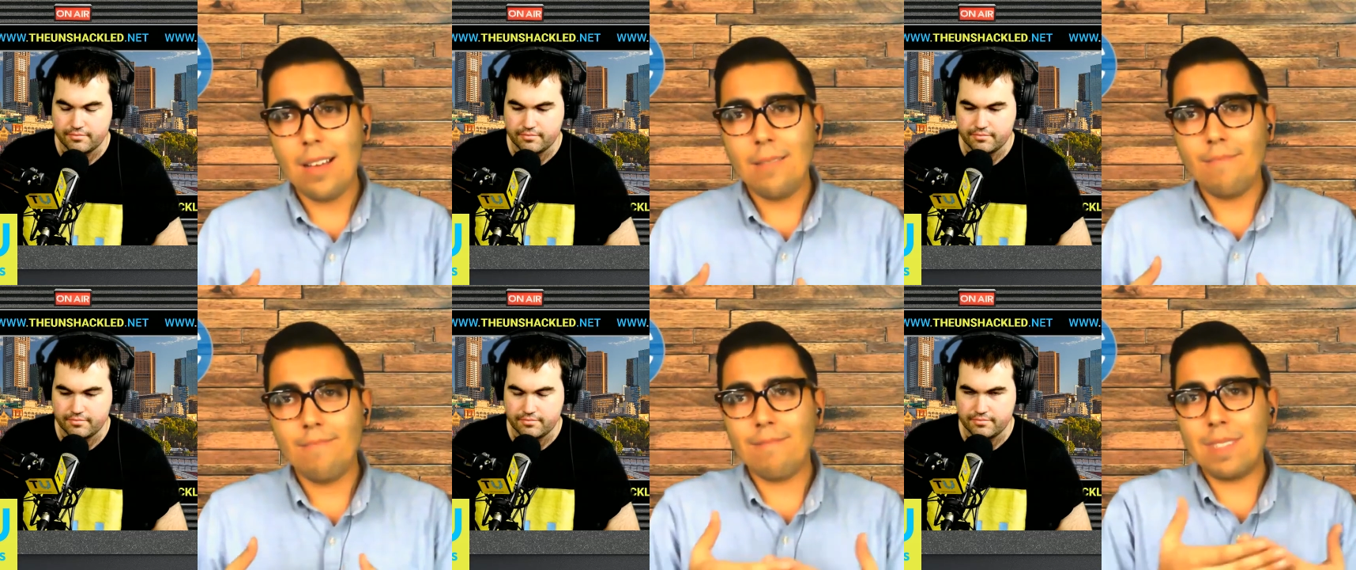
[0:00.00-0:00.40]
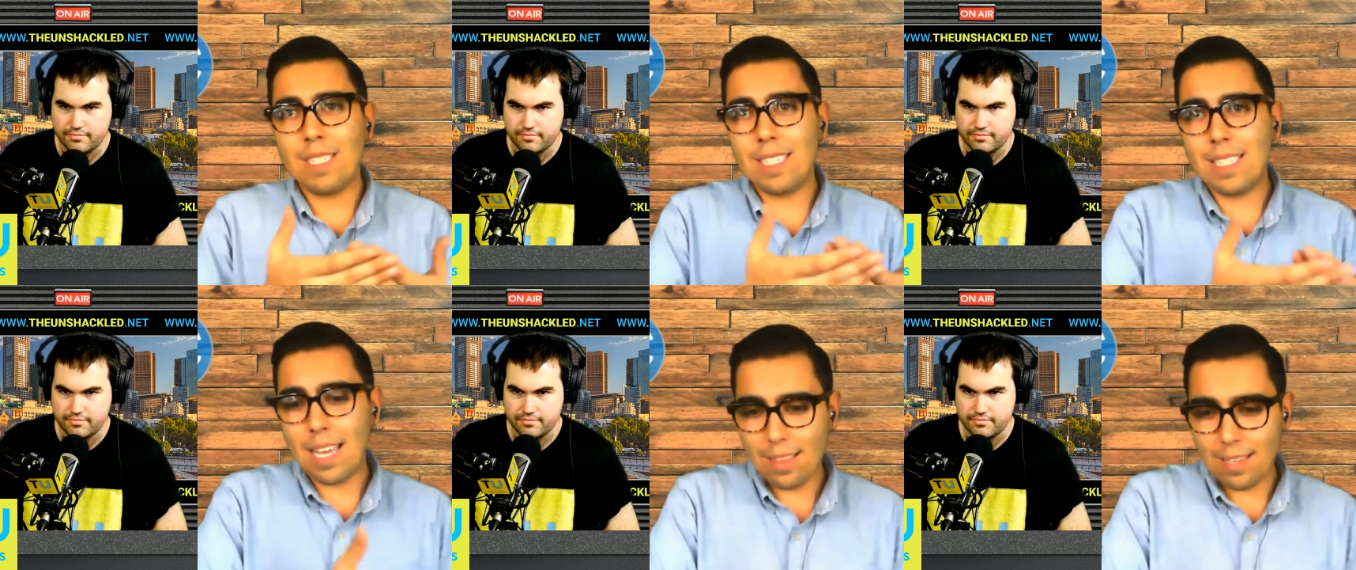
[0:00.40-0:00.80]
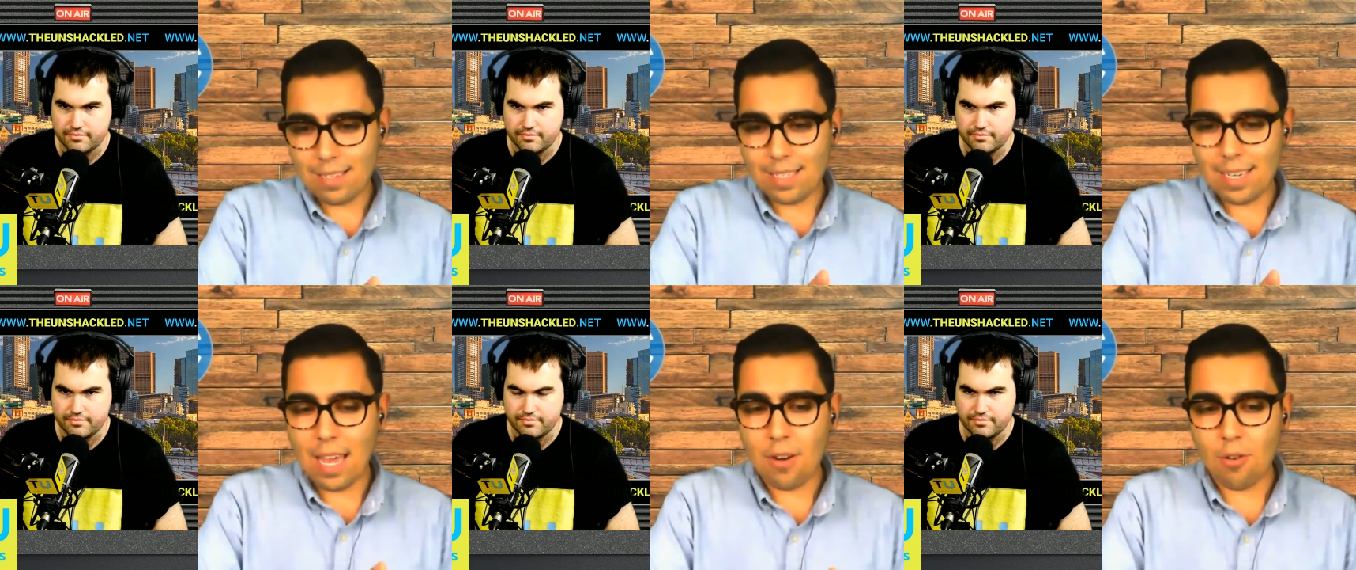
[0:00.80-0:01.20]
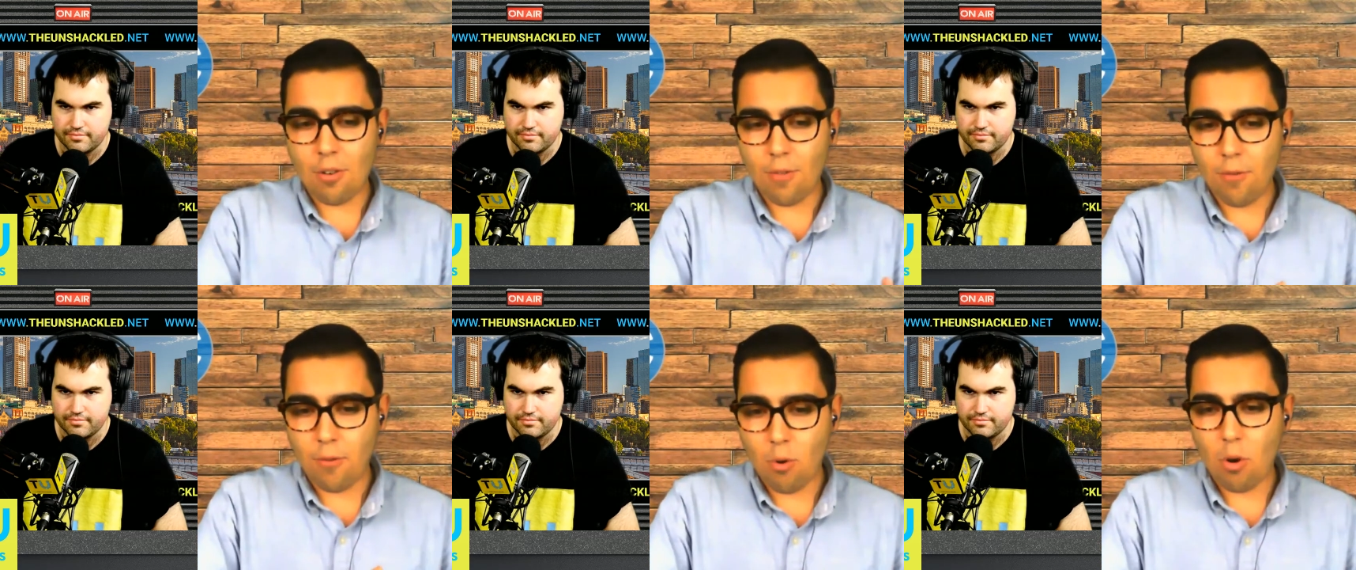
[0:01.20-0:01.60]
Speaker 1: set the standard
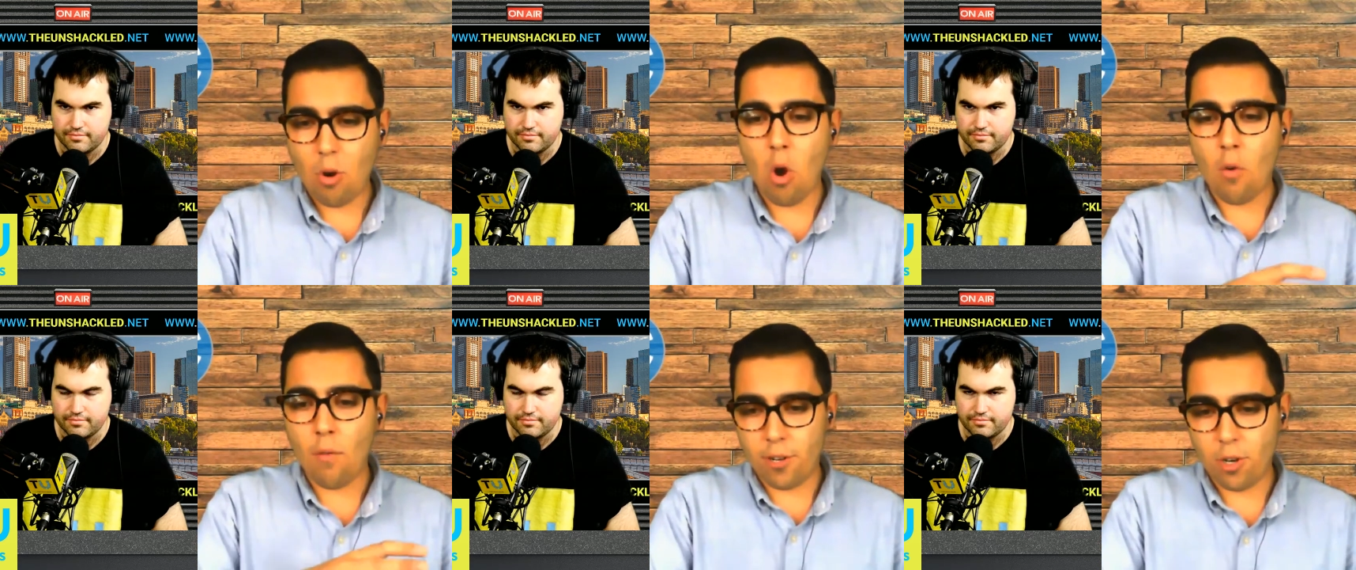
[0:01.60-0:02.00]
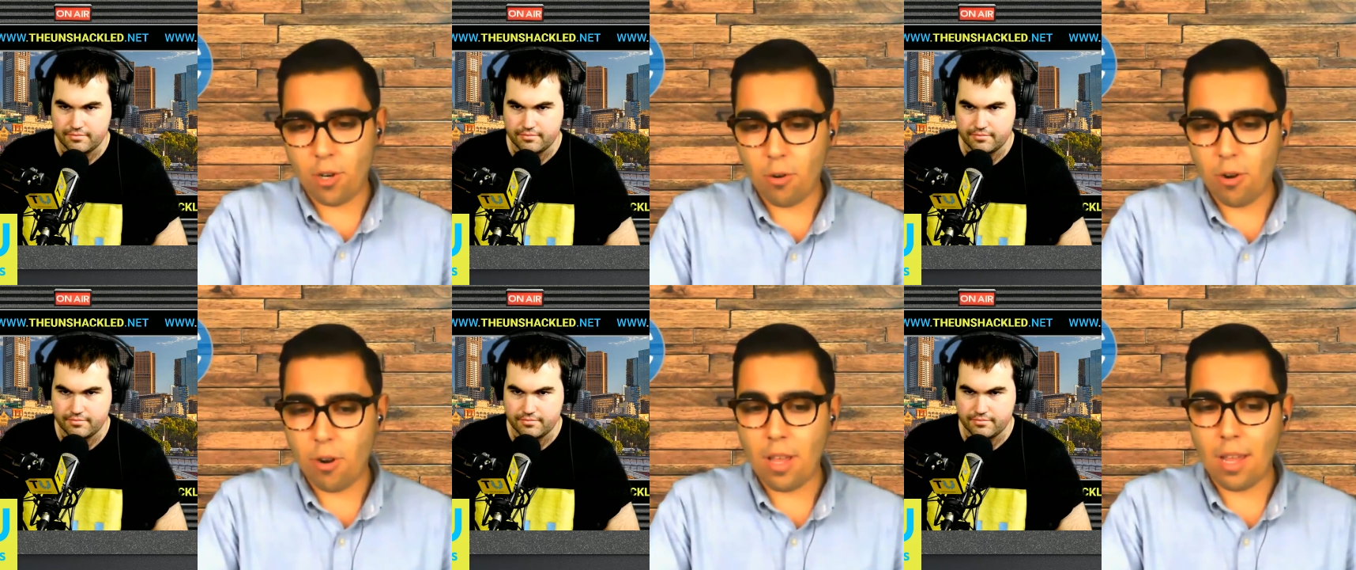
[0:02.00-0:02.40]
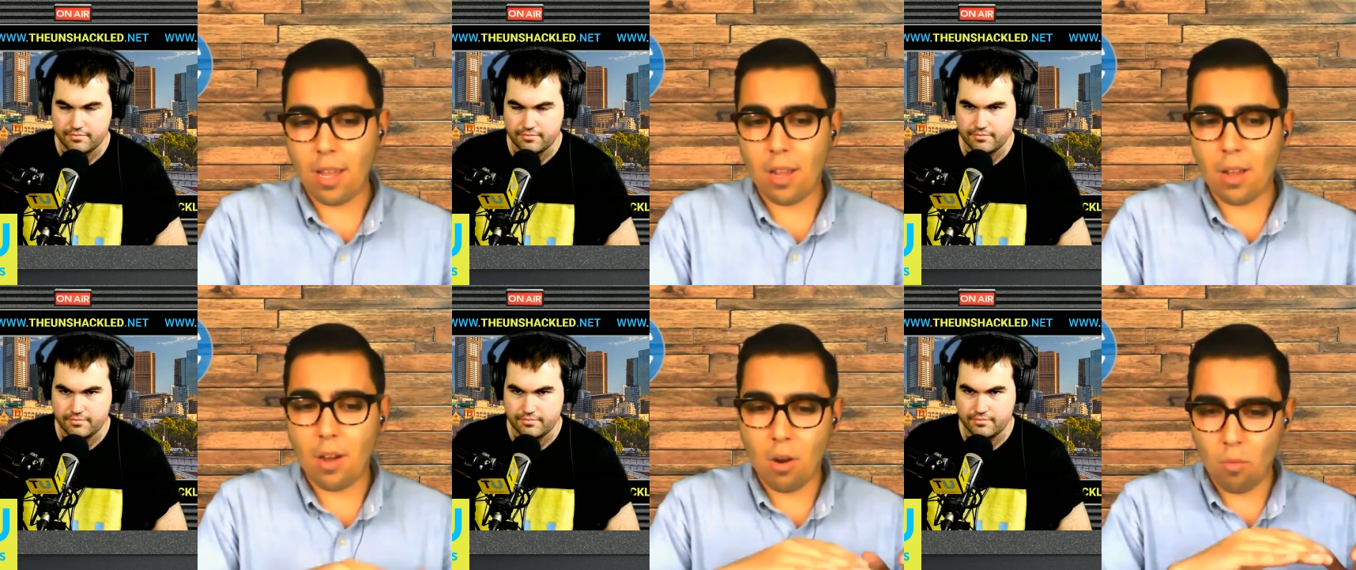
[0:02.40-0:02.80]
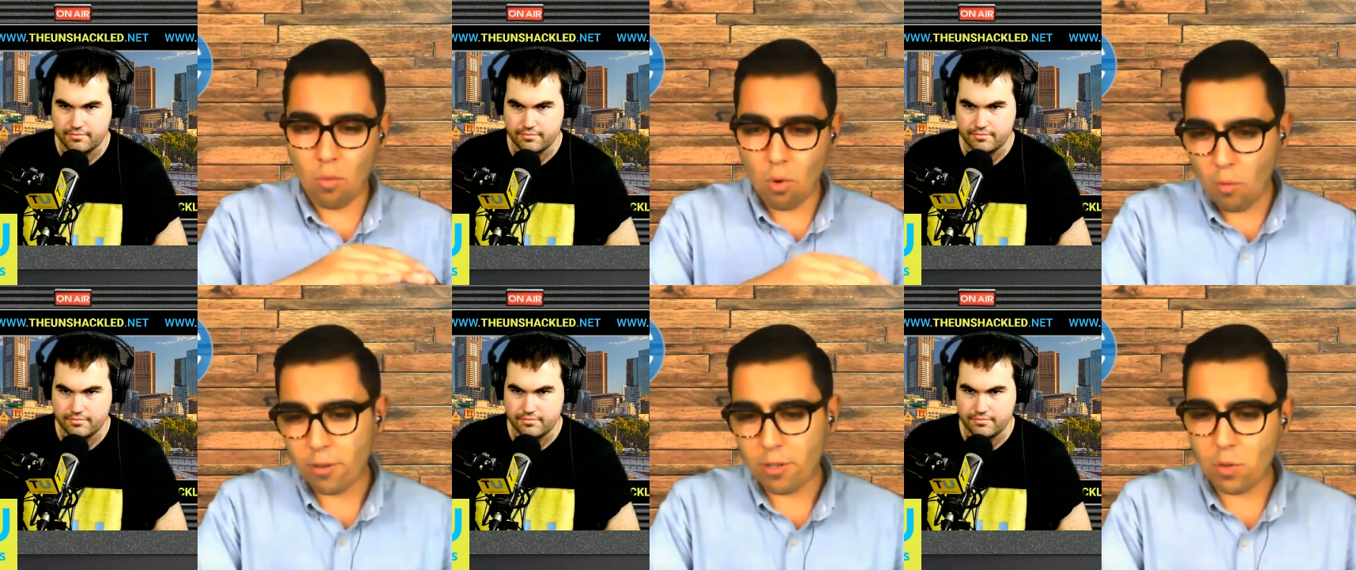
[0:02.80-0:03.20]
for overturning uh, Roe
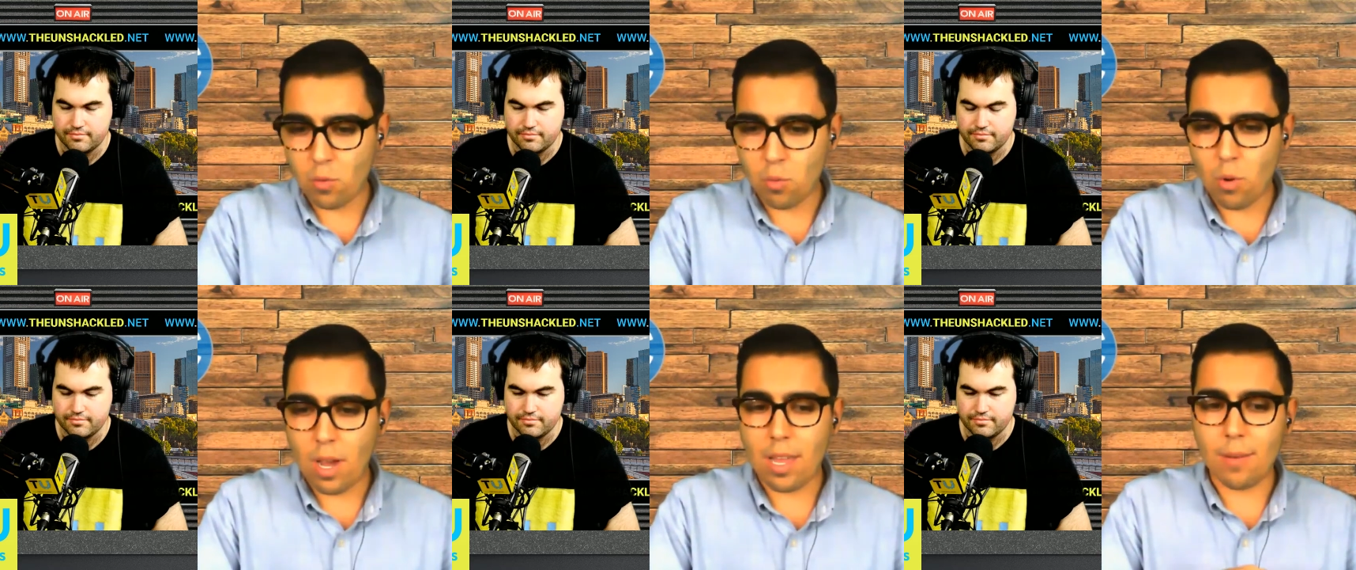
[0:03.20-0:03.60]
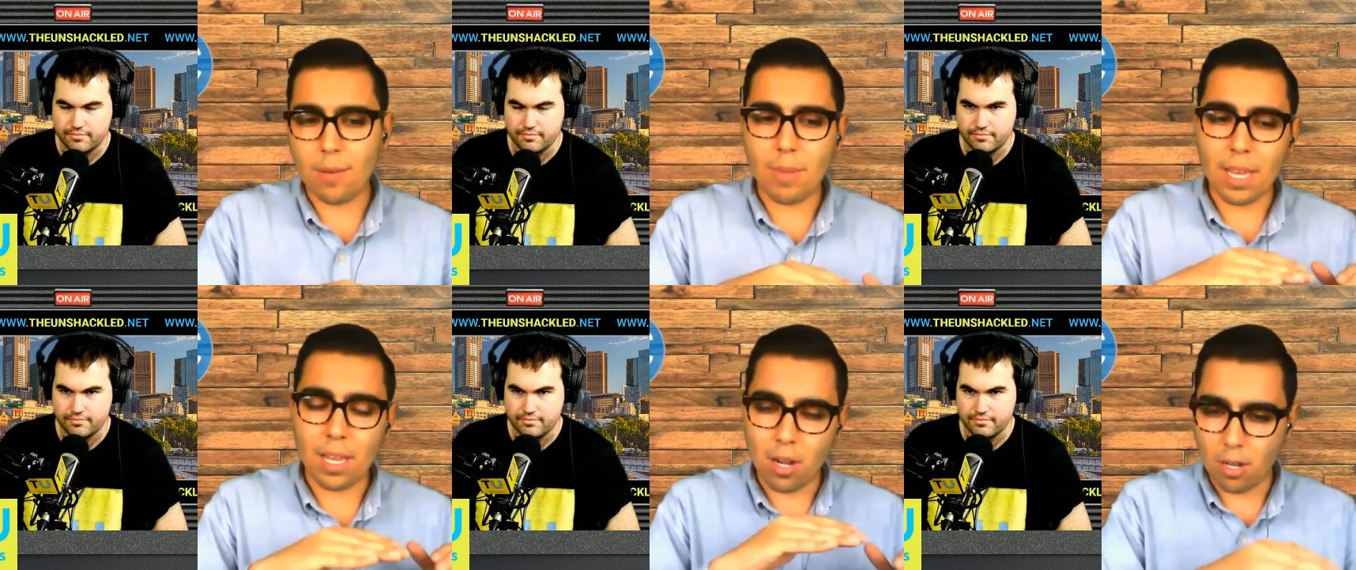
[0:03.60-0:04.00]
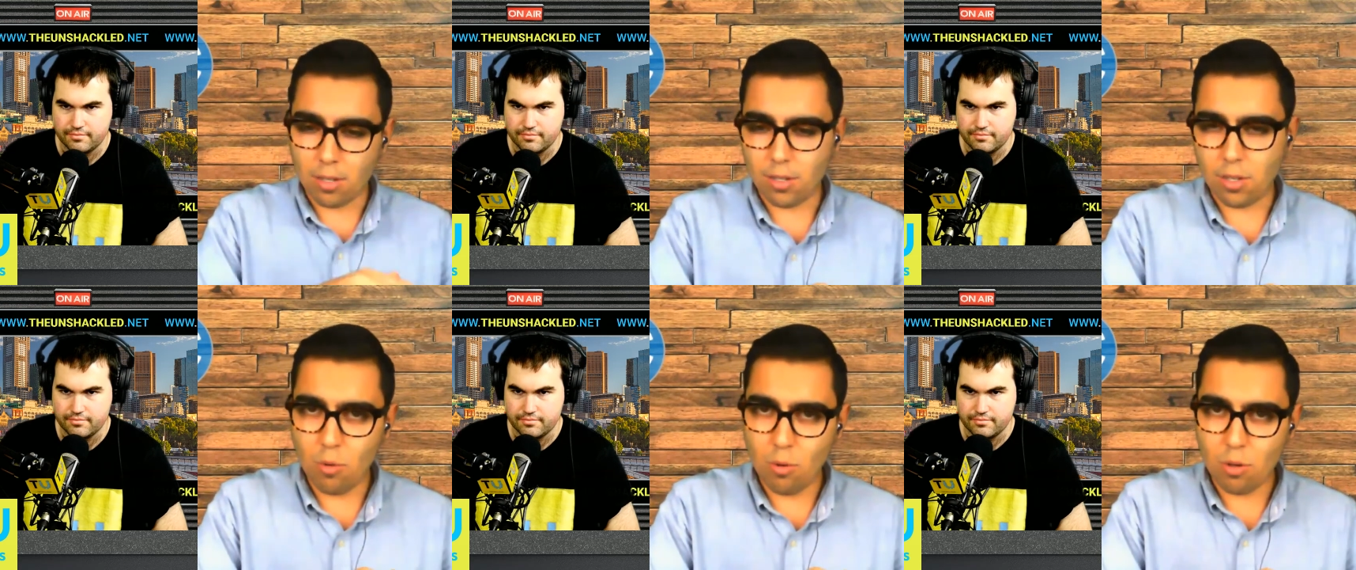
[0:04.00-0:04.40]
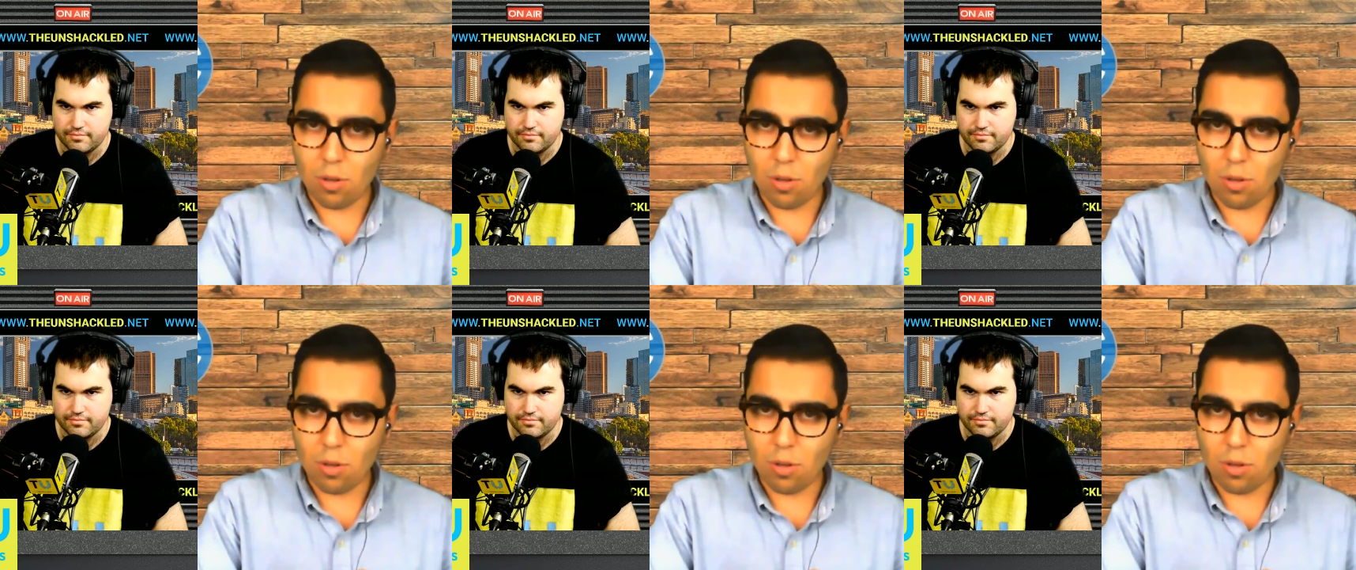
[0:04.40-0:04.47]
versus Wade and being a constitutionalist